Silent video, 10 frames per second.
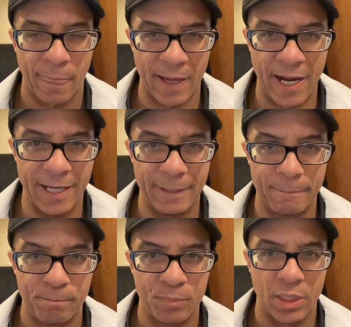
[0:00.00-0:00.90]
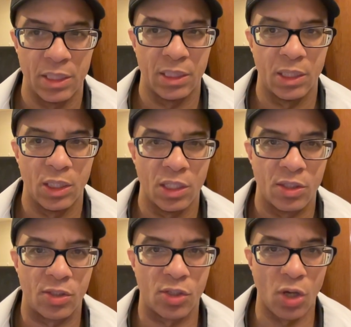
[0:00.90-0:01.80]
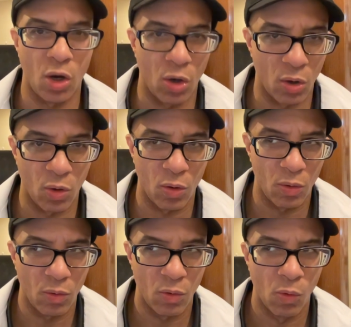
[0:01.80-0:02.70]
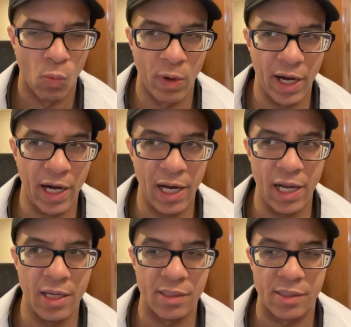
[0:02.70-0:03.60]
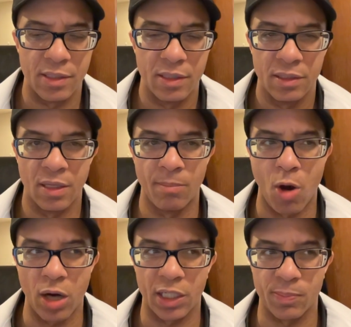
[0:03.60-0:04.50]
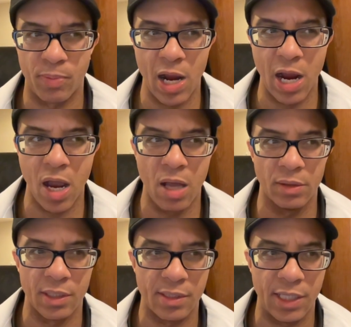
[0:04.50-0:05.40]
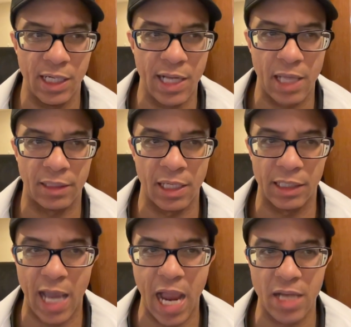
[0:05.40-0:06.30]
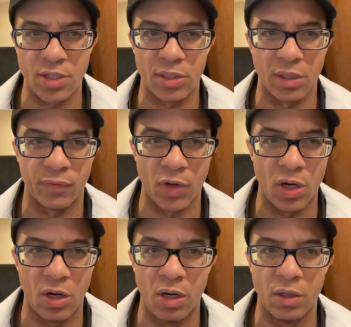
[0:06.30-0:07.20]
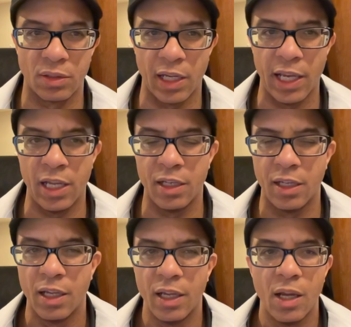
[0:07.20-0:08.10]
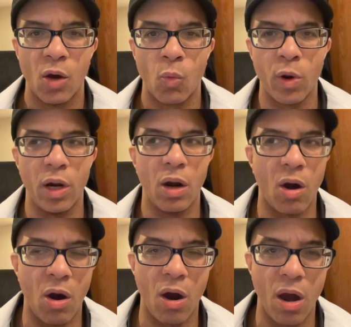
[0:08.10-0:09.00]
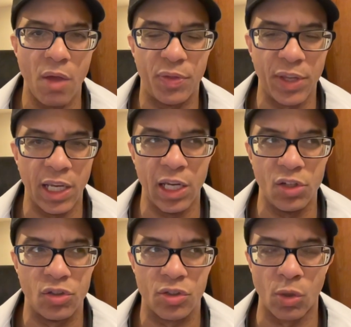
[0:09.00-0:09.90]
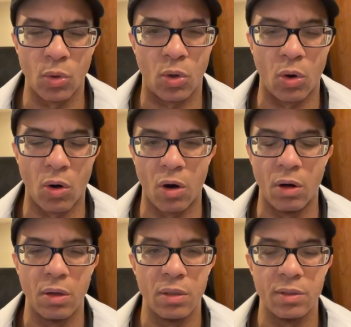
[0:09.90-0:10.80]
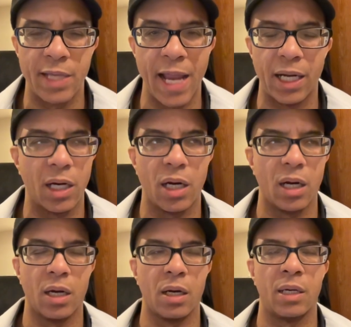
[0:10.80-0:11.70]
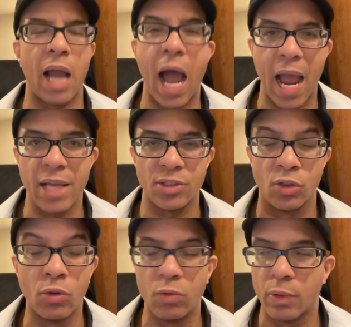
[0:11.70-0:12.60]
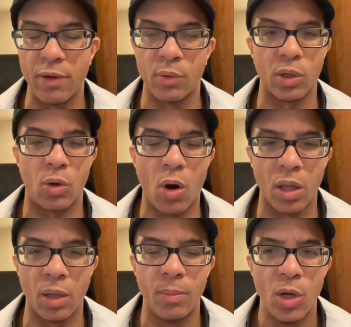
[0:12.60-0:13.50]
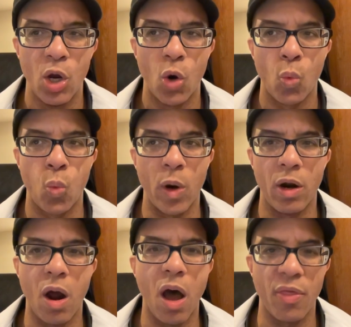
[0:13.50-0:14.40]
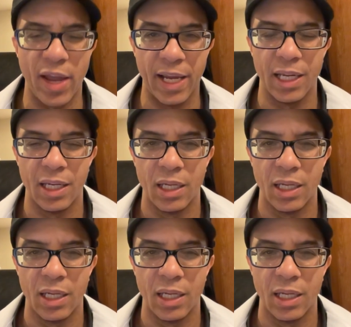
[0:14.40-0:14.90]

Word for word: right? So where's the Marcus Brown, the CNET, the Engadget, the Verge, the in where are these so-called tech guys, Google, everyone call them, where are they?